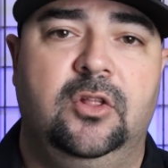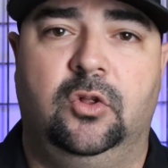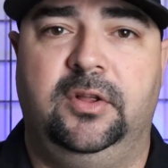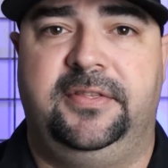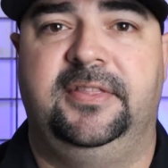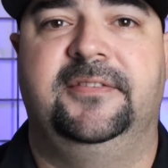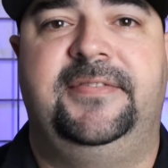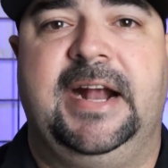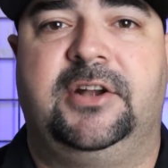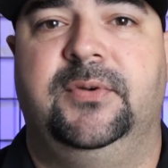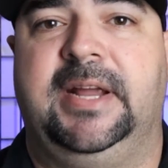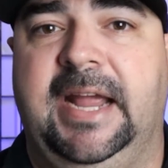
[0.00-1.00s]
The only thing the
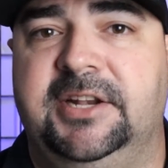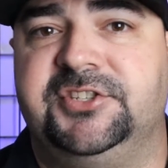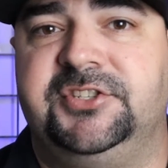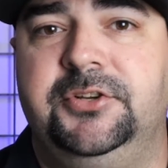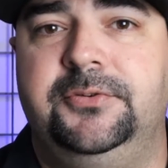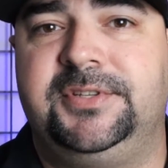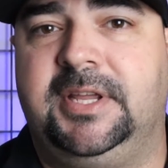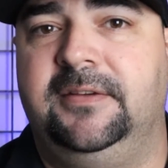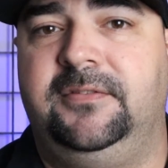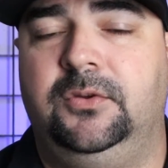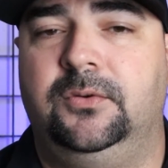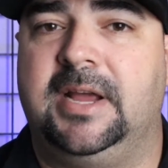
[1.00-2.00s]
factory gauges do is
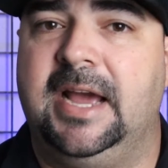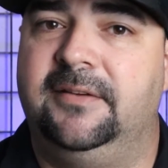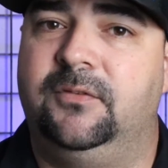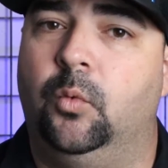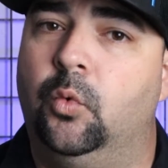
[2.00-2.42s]
give you kind of a